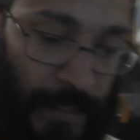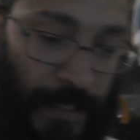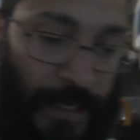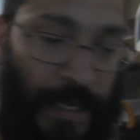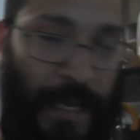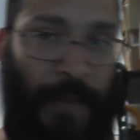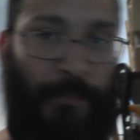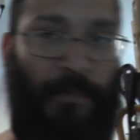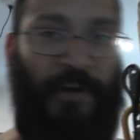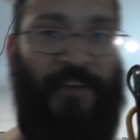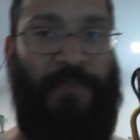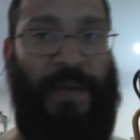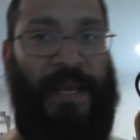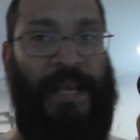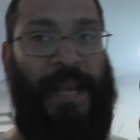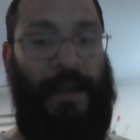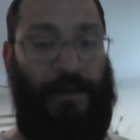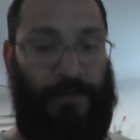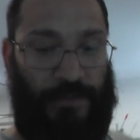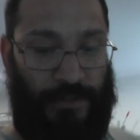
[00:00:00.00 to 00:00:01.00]
I've
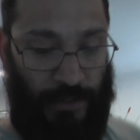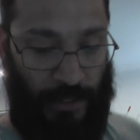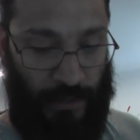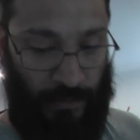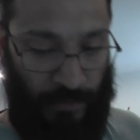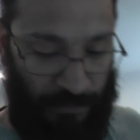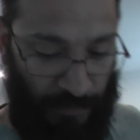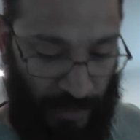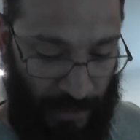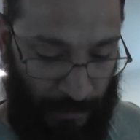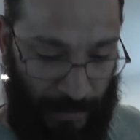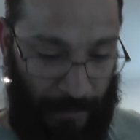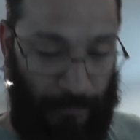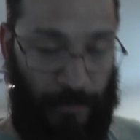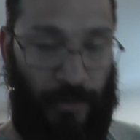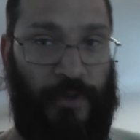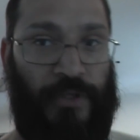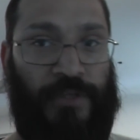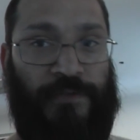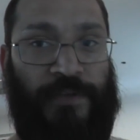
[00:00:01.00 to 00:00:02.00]
been outside with my mum
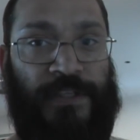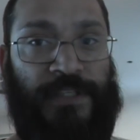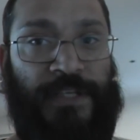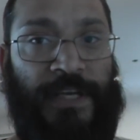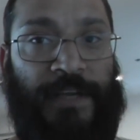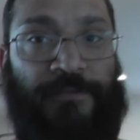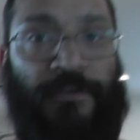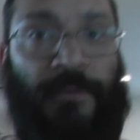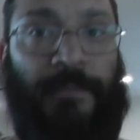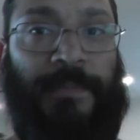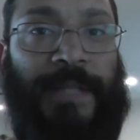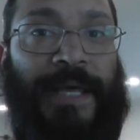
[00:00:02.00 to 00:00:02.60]
who's visiting from